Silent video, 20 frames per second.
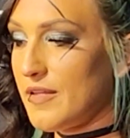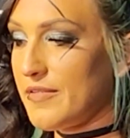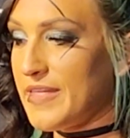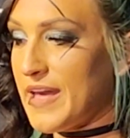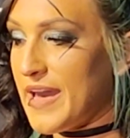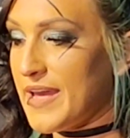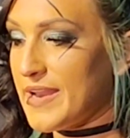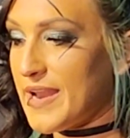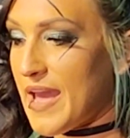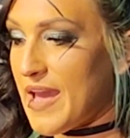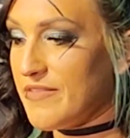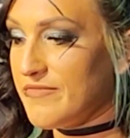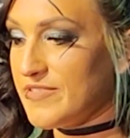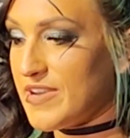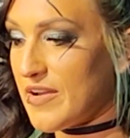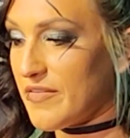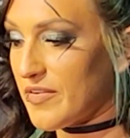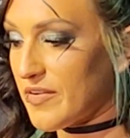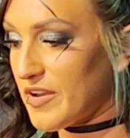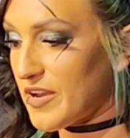that have
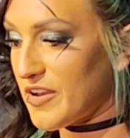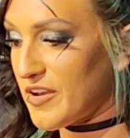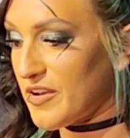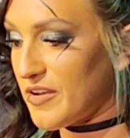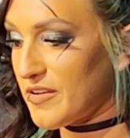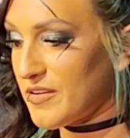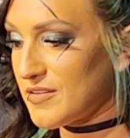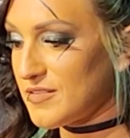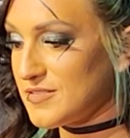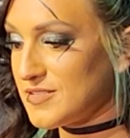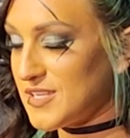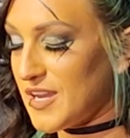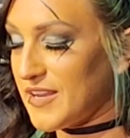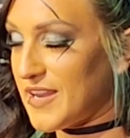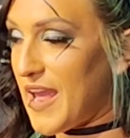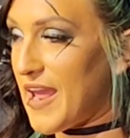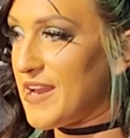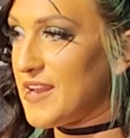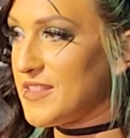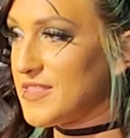never done
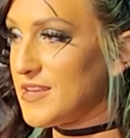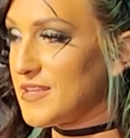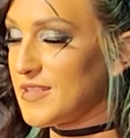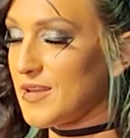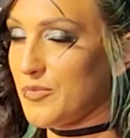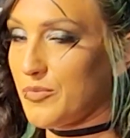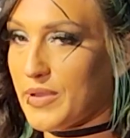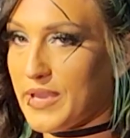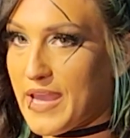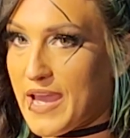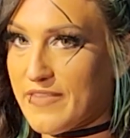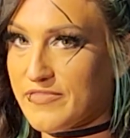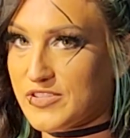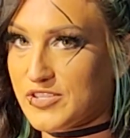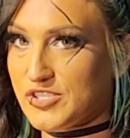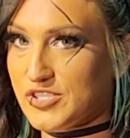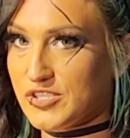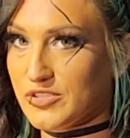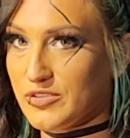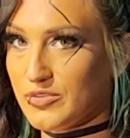anything that we have to
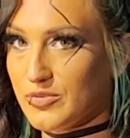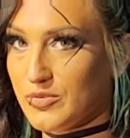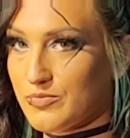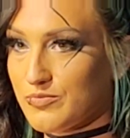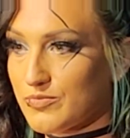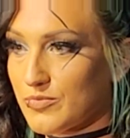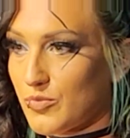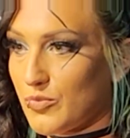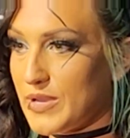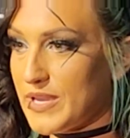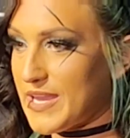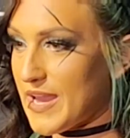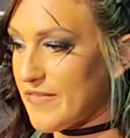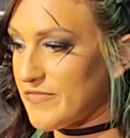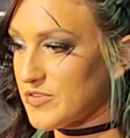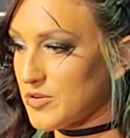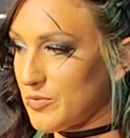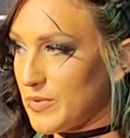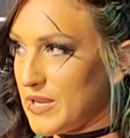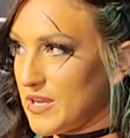do week
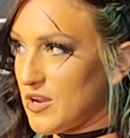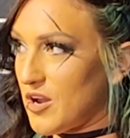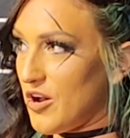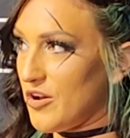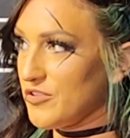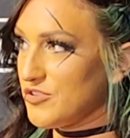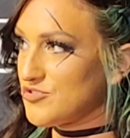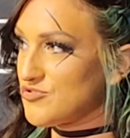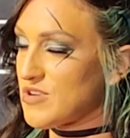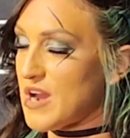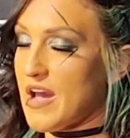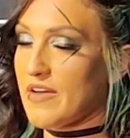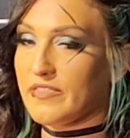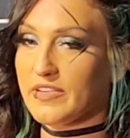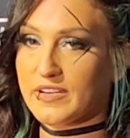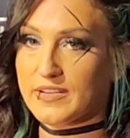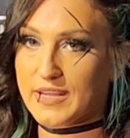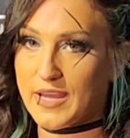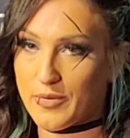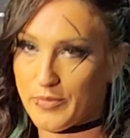after week, all the
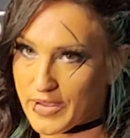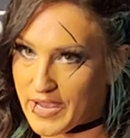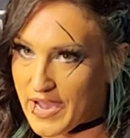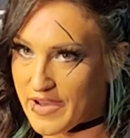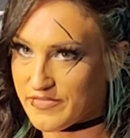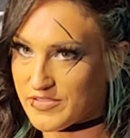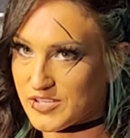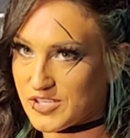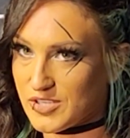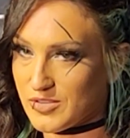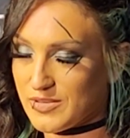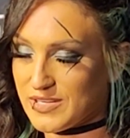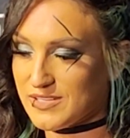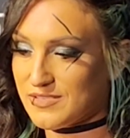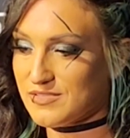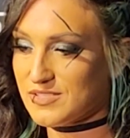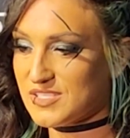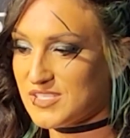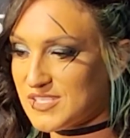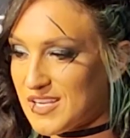traveling that we have to do, it
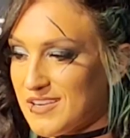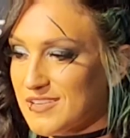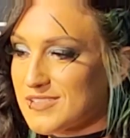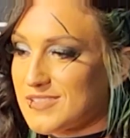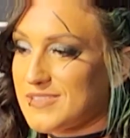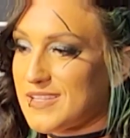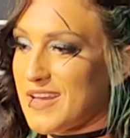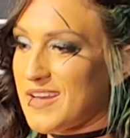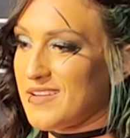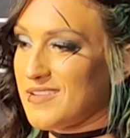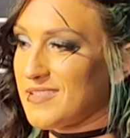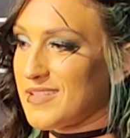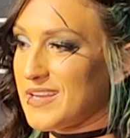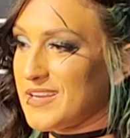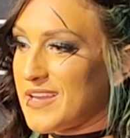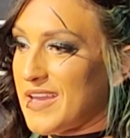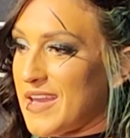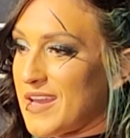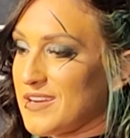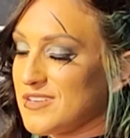sucks that they
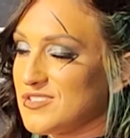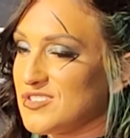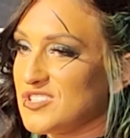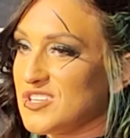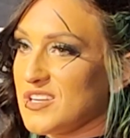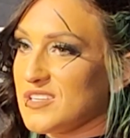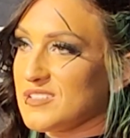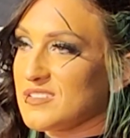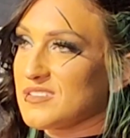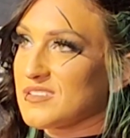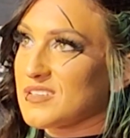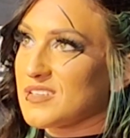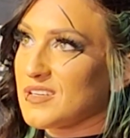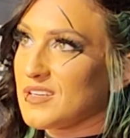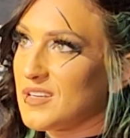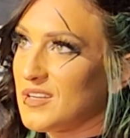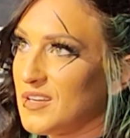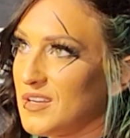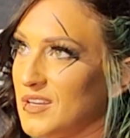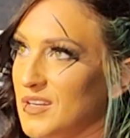can't just
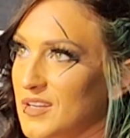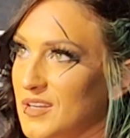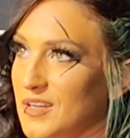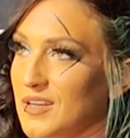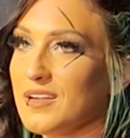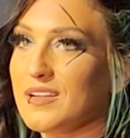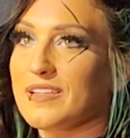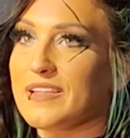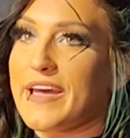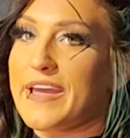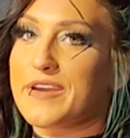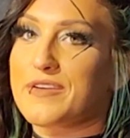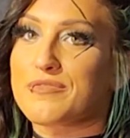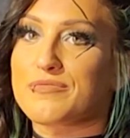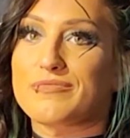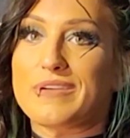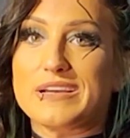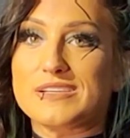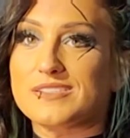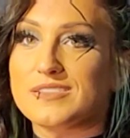like
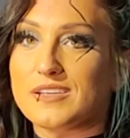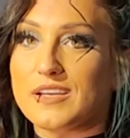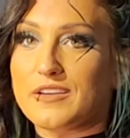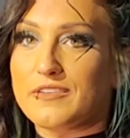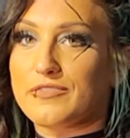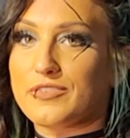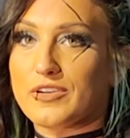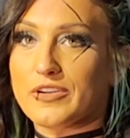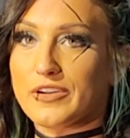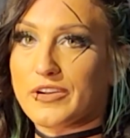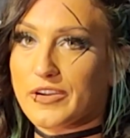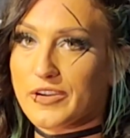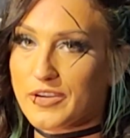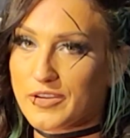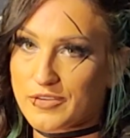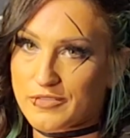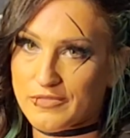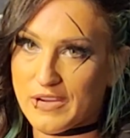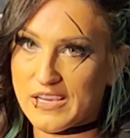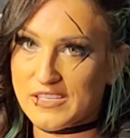wrestling for
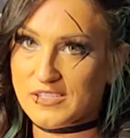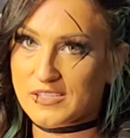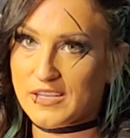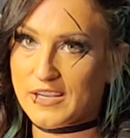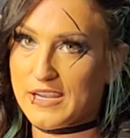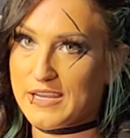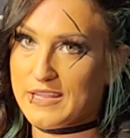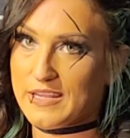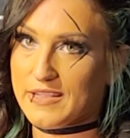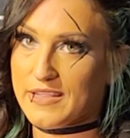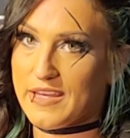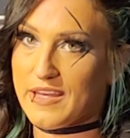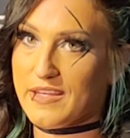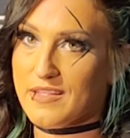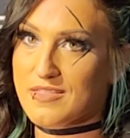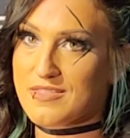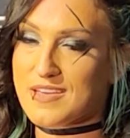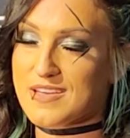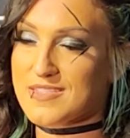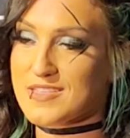wrestling and that
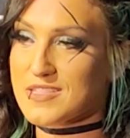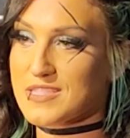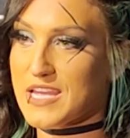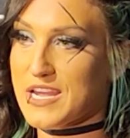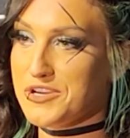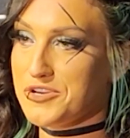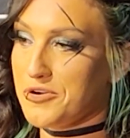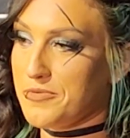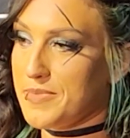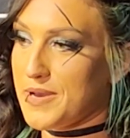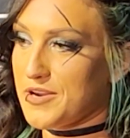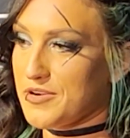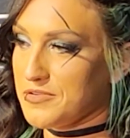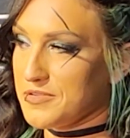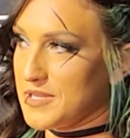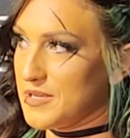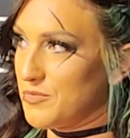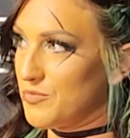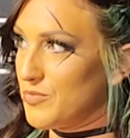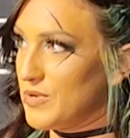they think that they know better
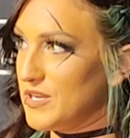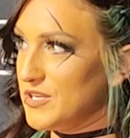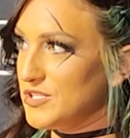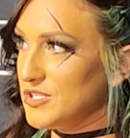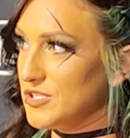than we